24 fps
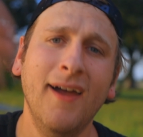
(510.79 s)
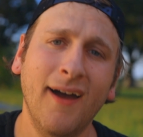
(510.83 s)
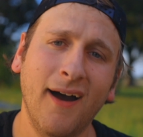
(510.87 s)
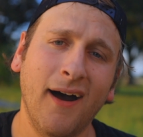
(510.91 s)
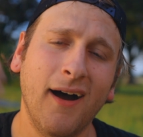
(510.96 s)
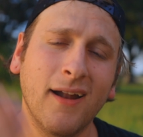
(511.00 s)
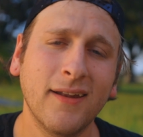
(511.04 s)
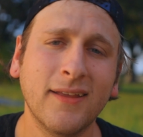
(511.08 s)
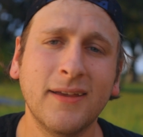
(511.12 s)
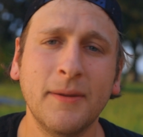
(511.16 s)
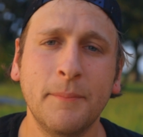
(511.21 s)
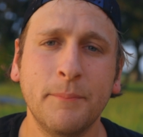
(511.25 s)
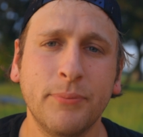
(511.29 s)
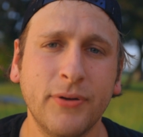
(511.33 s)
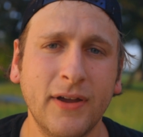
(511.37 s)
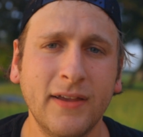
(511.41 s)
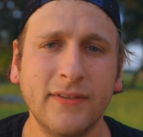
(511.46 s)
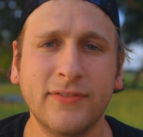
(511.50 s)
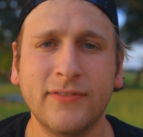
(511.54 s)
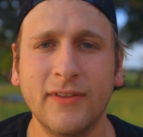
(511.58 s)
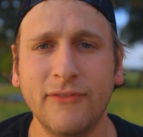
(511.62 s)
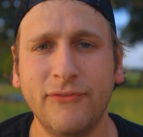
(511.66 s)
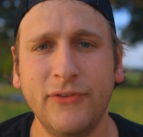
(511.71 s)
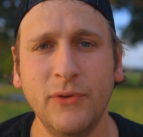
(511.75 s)

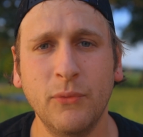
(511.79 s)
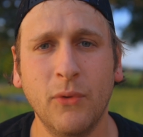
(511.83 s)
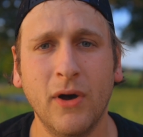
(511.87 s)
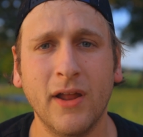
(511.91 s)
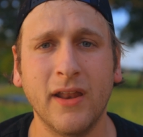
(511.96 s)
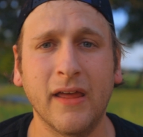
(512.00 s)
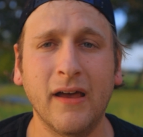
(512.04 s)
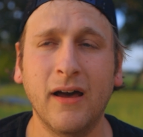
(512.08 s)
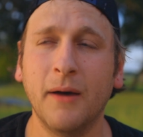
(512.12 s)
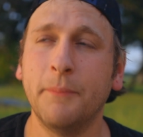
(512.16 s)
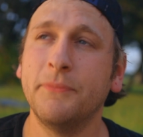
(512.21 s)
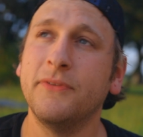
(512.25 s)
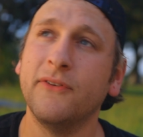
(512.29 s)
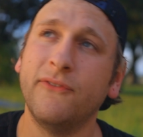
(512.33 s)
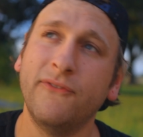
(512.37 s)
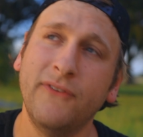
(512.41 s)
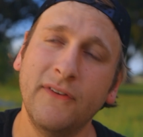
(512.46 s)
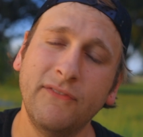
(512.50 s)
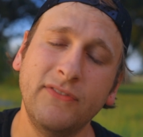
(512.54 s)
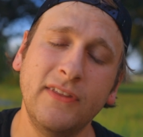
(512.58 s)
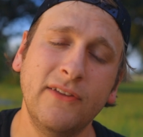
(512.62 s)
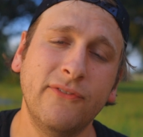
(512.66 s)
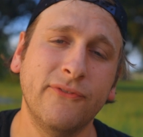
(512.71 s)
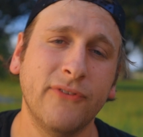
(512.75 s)
Uncompressed if you want it, up to
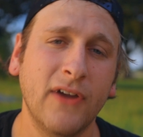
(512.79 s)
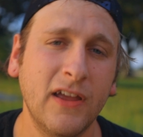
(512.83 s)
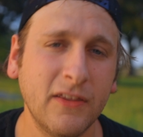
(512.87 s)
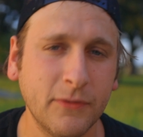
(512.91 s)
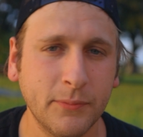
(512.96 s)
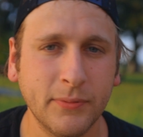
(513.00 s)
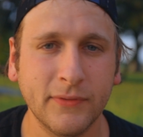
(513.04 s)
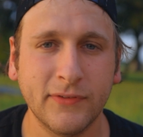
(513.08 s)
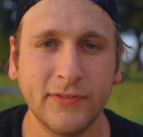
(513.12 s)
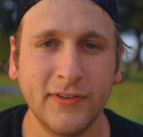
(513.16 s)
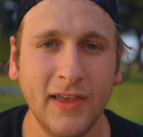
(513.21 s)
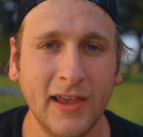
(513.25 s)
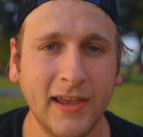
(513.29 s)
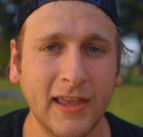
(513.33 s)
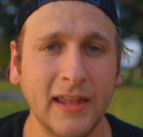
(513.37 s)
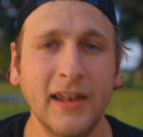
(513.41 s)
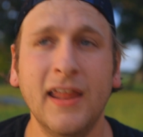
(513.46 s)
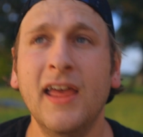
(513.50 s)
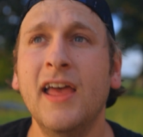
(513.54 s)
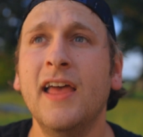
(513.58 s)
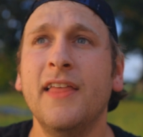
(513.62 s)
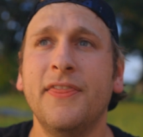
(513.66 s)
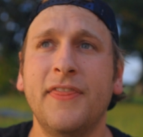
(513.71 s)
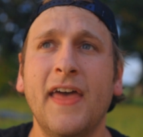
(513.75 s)
50 frames per second.
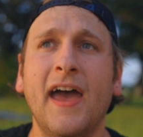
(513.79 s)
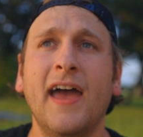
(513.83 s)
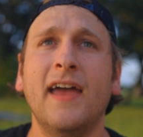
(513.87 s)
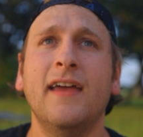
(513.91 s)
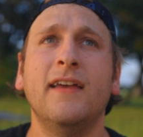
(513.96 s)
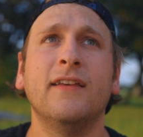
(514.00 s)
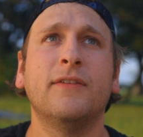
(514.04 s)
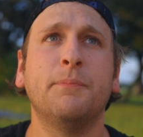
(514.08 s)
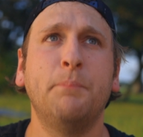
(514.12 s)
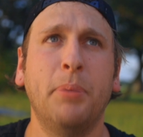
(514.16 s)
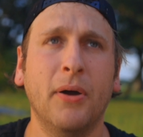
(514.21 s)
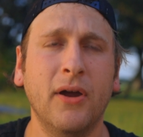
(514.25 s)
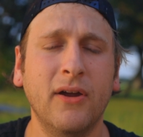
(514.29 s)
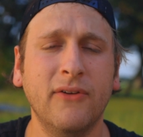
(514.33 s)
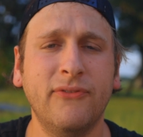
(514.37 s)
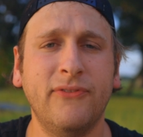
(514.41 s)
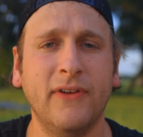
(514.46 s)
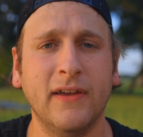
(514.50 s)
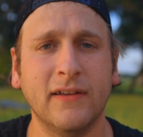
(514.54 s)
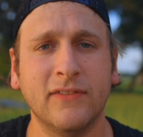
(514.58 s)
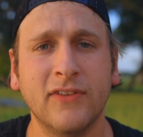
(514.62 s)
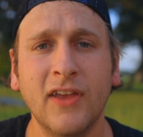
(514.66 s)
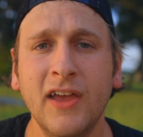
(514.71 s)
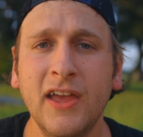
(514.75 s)
That is
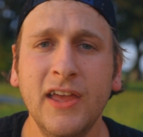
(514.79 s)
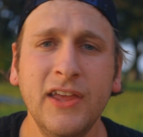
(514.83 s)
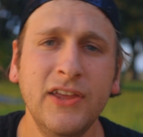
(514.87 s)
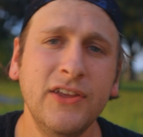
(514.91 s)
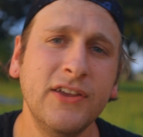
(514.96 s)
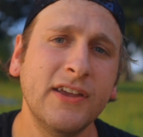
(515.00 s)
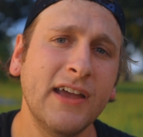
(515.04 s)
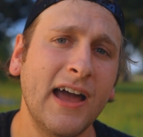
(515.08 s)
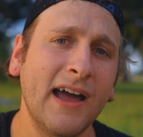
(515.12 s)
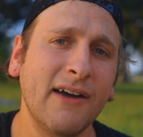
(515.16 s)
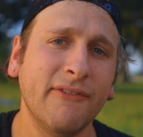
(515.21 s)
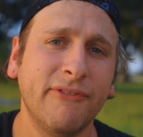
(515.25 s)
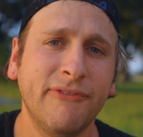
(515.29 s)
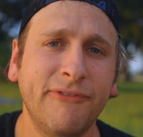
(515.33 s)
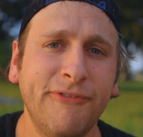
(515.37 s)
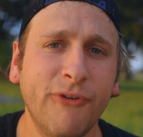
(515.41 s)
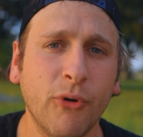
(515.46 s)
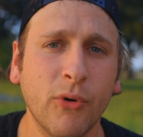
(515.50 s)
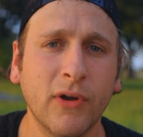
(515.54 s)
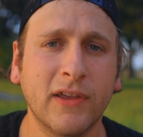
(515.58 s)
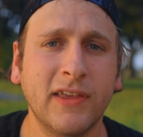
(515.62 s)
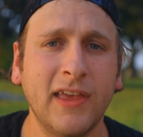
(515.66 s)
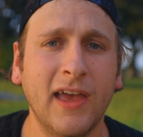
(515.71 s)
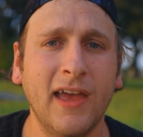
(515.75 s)
perfect. You got
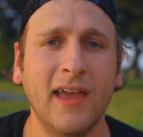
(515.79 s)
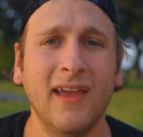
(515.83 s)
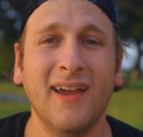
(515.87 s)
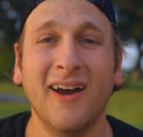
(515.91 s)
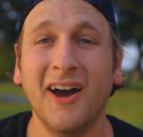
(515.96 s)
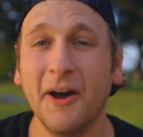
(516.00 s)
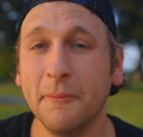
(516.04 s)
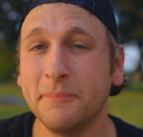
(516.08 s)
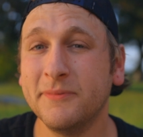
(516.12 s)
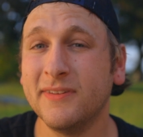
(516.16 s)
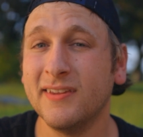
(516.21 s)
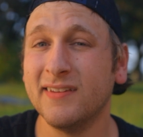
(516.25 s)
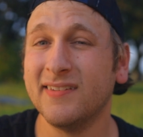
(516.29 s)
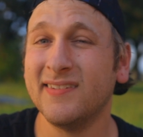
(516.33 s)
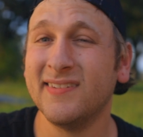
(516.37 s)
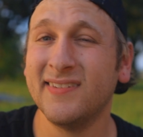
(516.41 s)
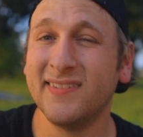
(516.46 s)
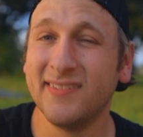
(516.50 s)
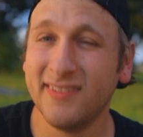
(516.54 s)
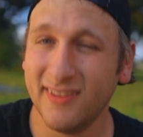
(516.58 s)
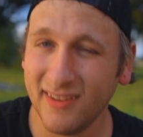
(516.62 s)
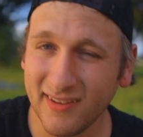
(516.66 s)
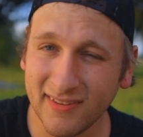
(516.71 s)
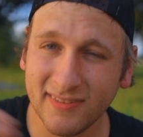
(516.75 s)
4K up to
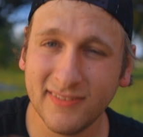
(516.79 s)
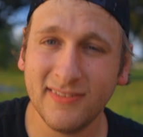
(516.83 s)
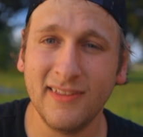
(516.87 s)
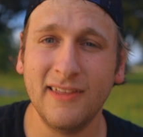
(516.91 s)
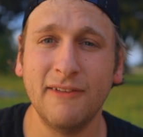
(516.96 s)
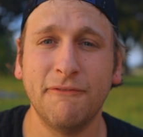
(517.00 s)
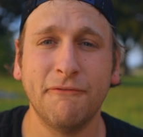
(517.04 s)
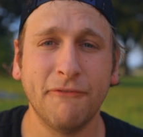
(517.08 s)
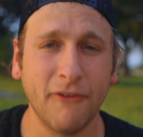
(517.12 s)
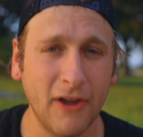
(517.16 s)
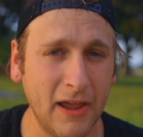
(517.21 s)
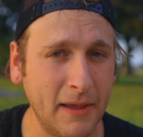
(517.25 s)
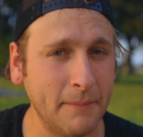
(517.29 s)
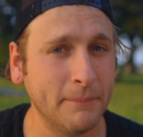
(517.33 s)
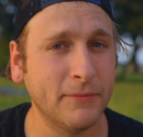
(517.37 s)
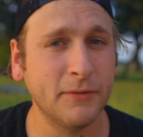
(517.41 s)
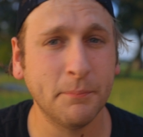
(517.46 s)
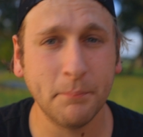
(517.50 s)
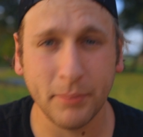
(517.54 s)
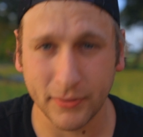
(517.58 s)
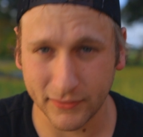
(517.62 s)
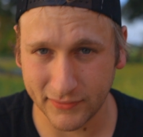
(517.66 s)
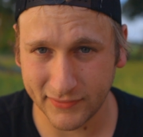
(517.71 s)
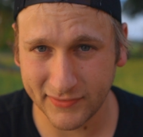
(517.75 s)
60 frames
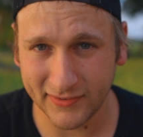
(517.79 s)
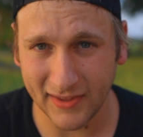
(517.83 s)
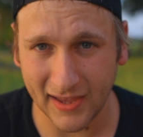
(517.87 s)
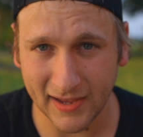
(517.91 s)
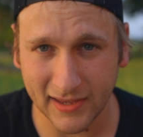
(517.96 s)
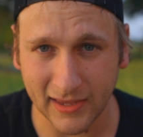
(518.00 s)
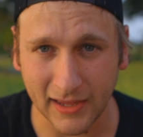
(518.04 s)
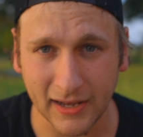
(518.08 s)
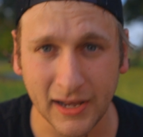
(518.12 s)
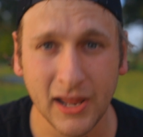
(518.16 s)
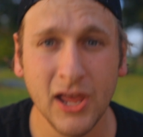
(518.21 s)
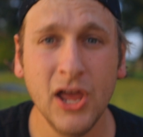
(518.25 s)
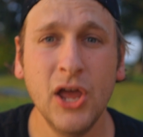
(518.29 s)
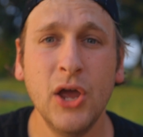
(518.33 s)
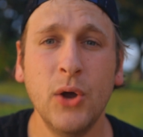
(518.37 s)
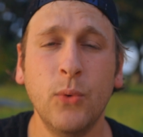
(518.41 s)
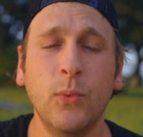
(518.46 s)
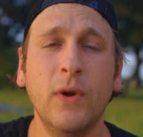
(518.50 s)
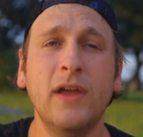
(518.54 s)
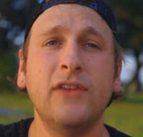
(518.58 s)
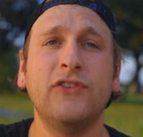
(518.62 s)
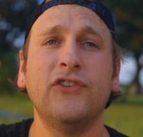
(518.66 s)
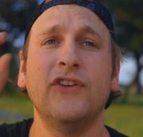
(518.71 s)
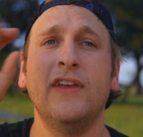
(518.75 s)
per second,
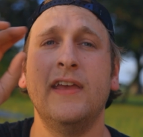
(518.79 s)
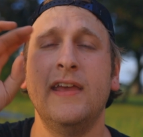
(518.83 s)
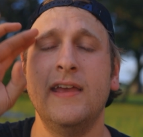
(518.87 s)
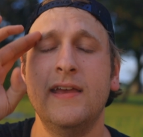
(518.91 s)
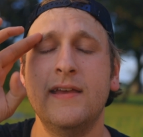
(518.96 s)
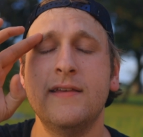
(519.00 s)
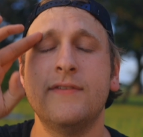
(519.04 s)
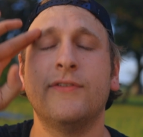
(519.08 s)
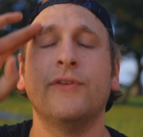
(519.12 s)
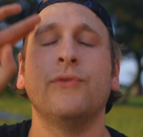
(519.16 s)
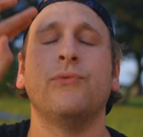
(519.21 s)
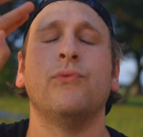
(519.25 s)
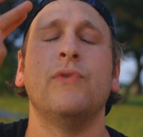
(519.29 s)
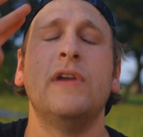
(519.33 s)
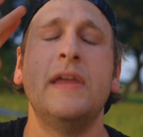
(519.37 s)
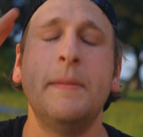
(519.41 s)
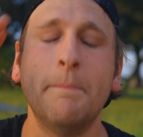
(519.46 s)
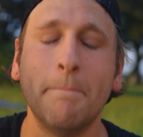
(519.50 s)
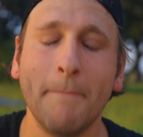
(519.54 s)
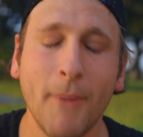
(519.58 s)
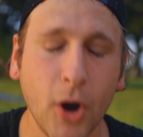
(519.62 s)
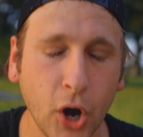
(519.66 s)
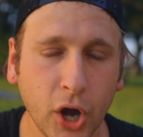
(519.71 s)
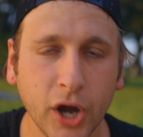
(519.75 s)
which is
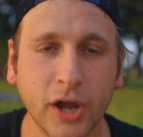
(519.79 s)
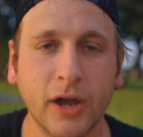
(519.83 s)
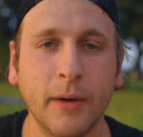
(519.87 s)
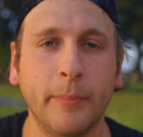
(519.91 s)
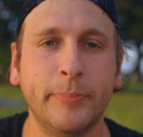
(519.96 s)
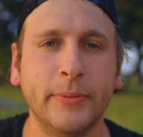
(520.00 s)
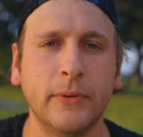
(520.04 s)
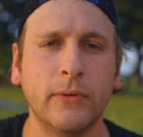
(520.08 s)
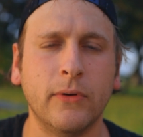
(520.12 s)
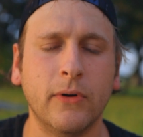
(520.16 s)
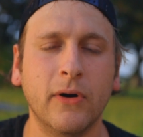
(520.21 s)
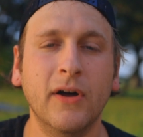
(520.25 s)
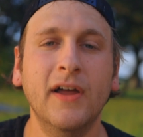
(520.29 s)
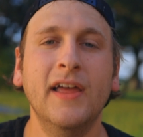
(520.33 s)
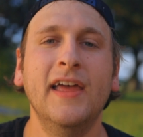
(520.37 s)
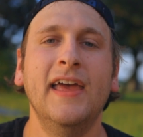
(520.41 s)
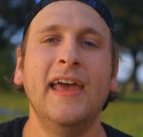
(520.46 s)
remarkable.